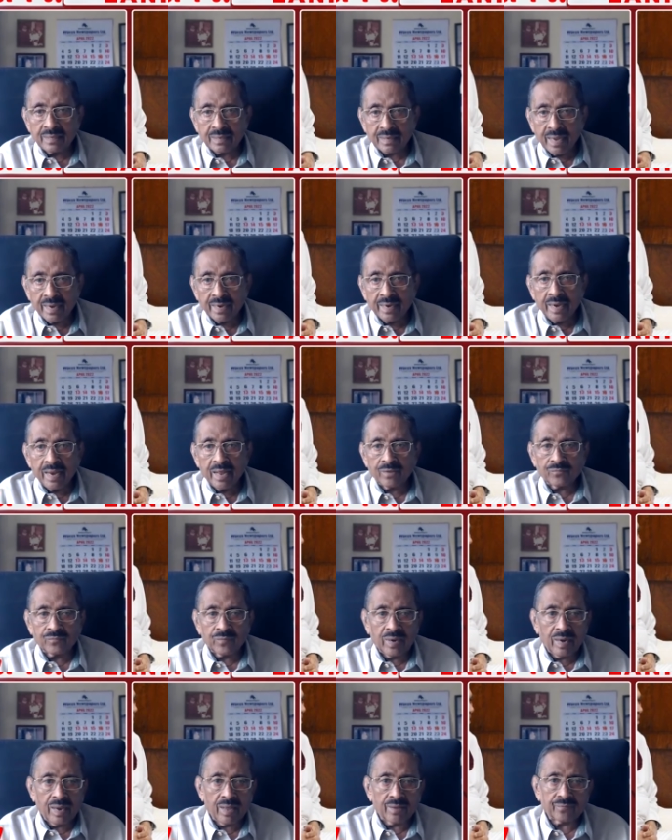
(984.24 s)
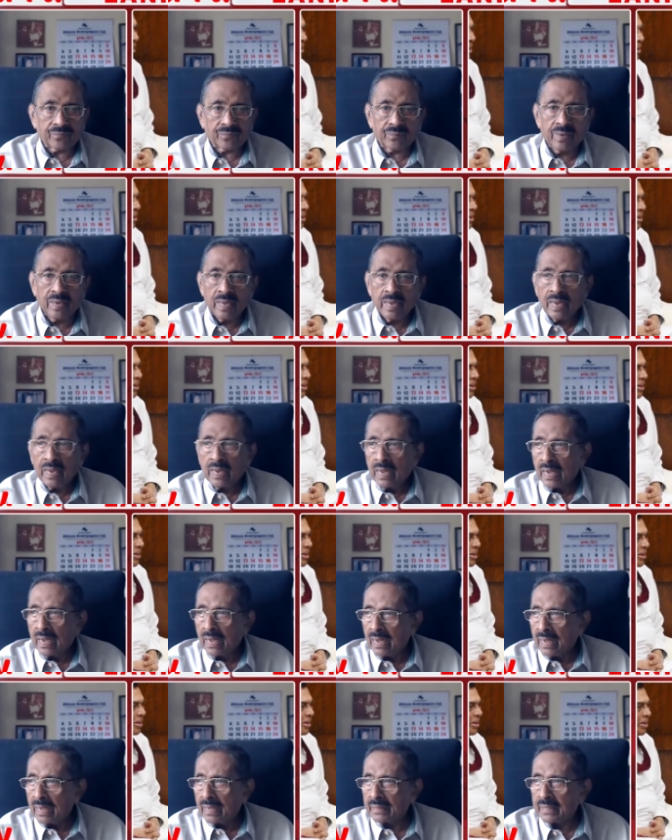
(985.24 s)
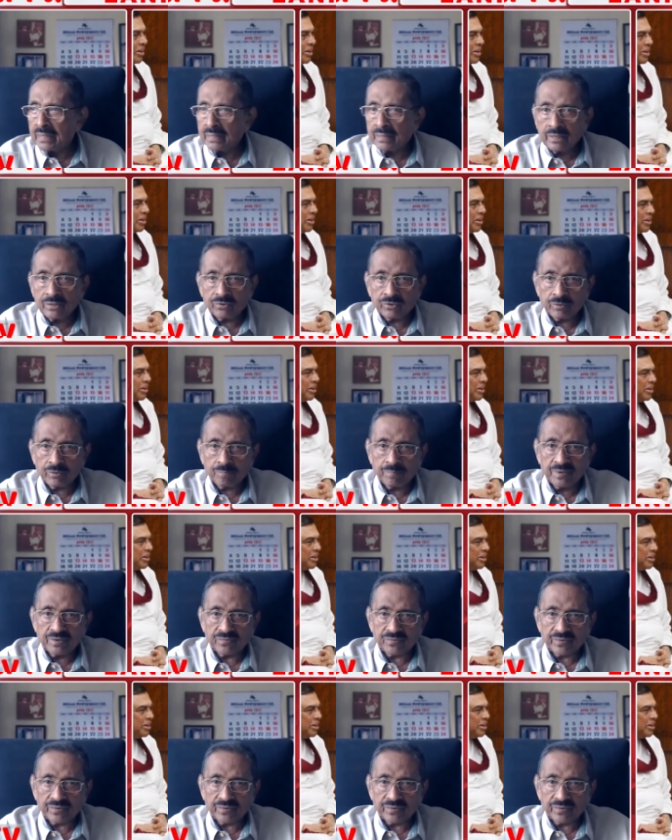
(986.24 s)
line as well as uh, the, the shipments